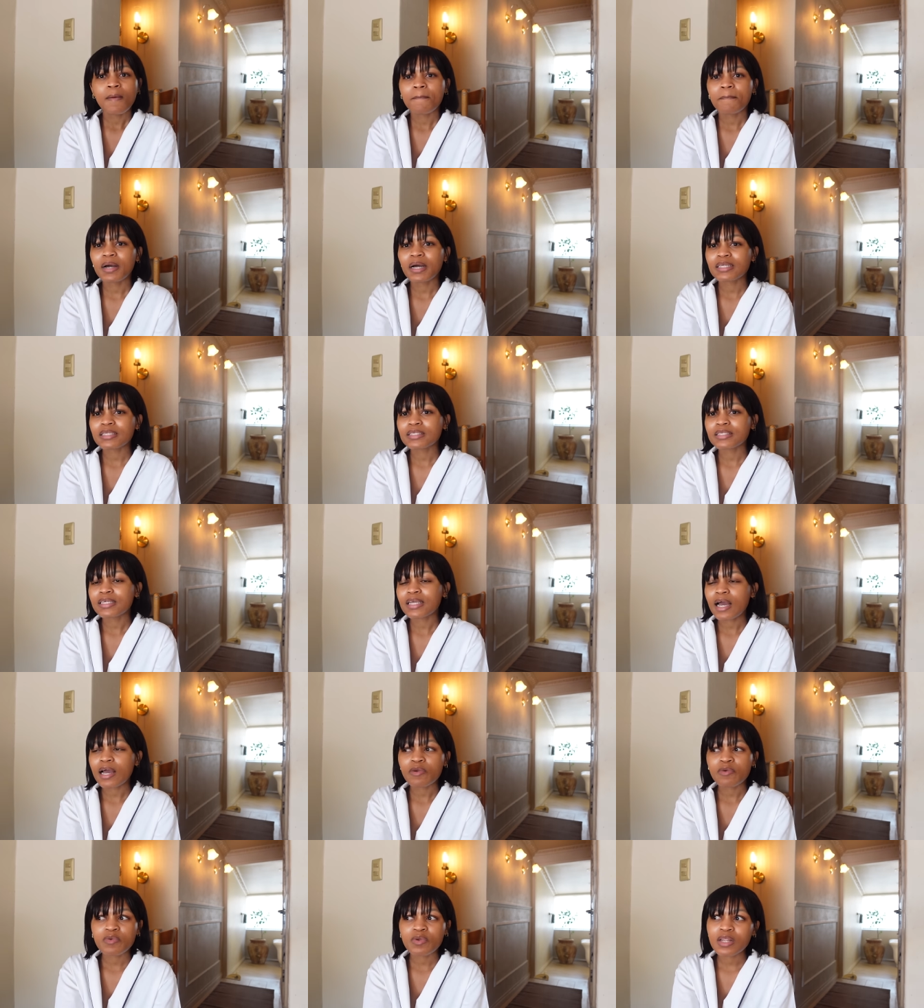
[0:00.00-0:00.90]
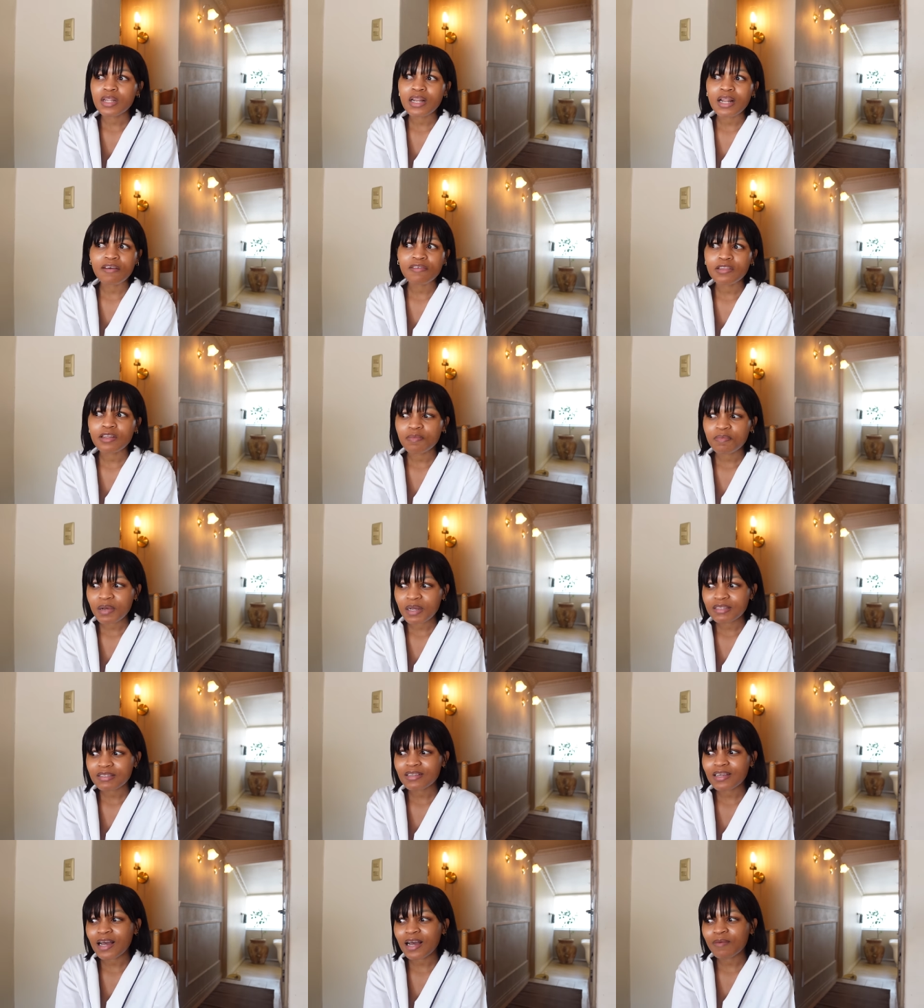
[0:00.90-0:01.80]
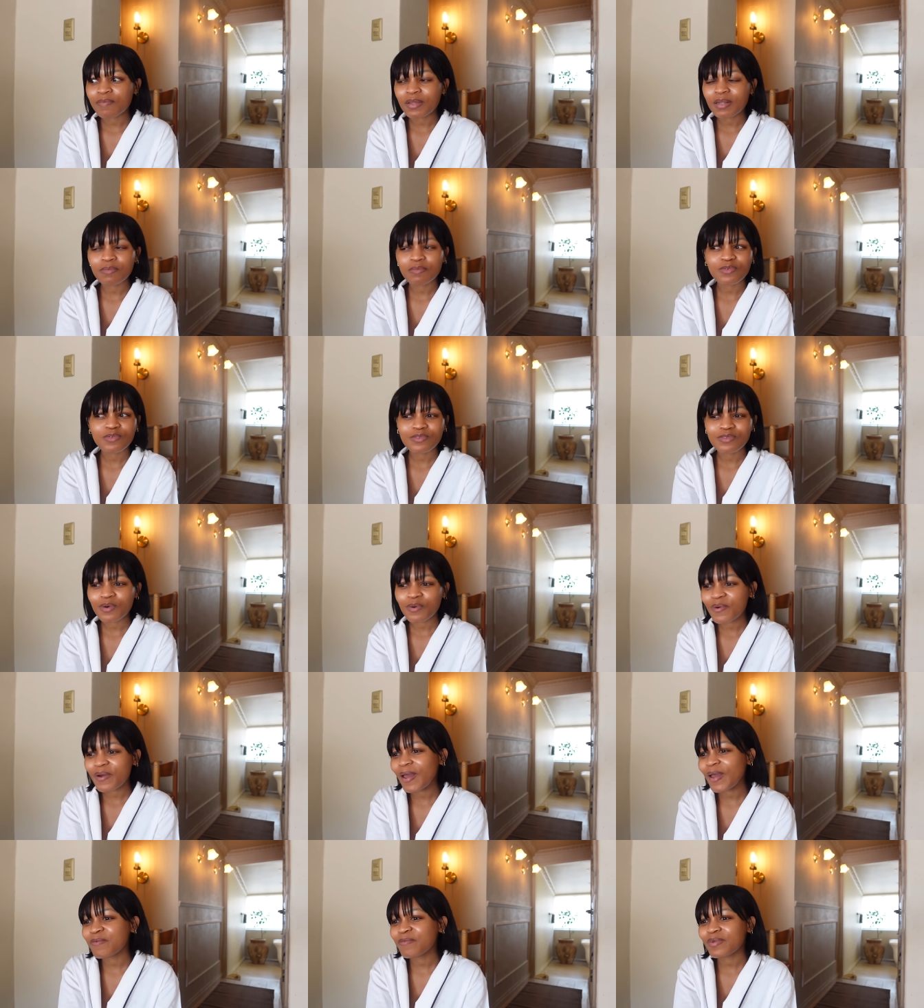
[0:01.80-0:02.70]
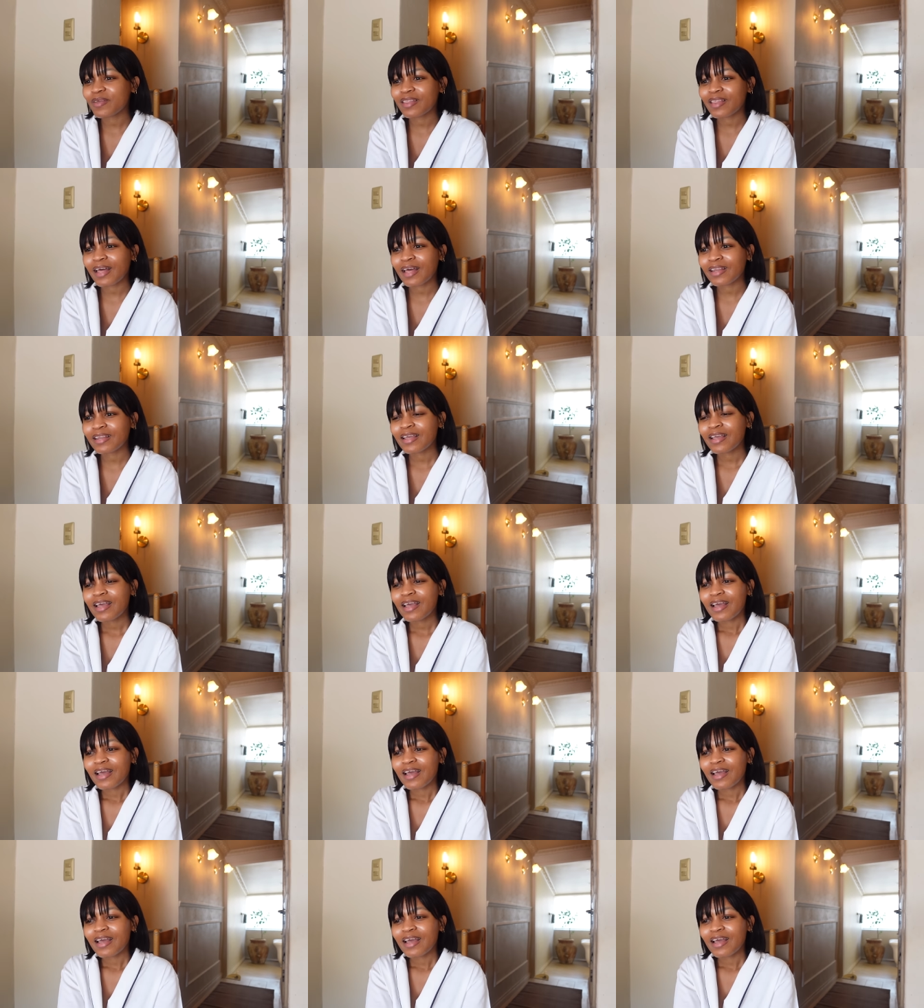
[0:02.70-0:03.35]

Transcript: but yeah i really love that bathtub and i'm so happy that